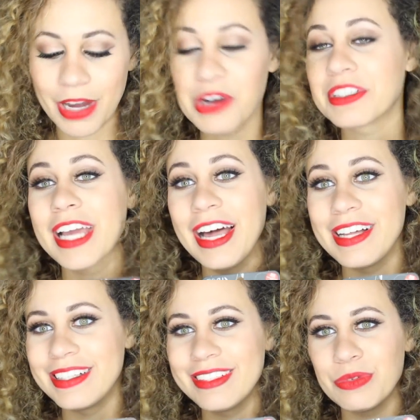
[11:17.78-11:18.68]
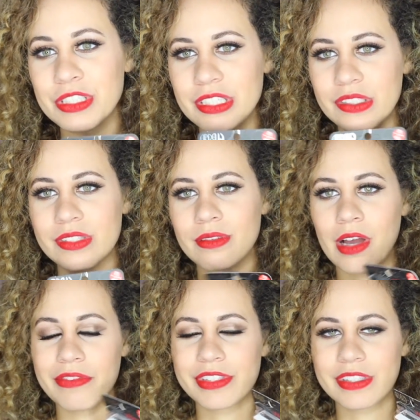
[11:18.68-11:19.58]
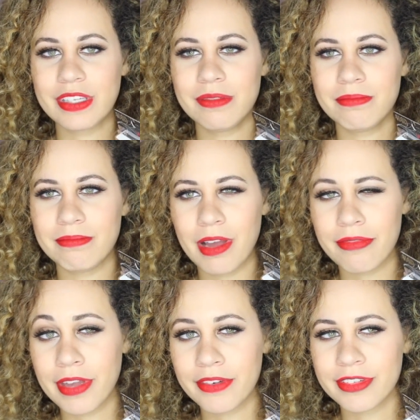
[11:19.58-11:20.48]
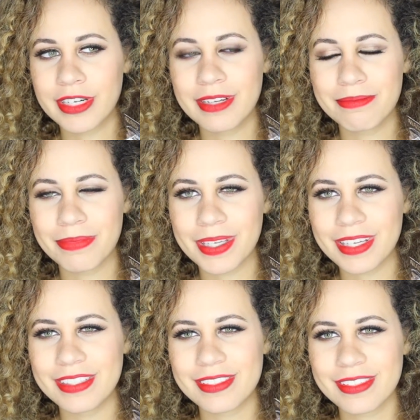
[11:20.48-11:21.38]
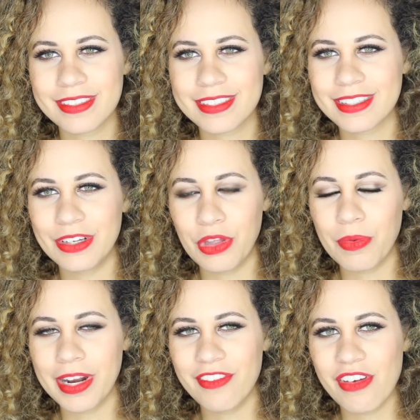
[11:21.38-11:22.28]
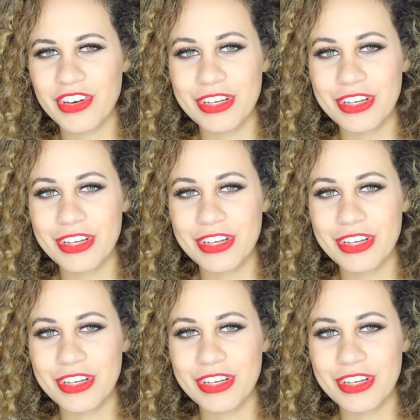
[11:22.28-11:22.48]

Ardell, which is obviously my favorite because it's the only one I've ever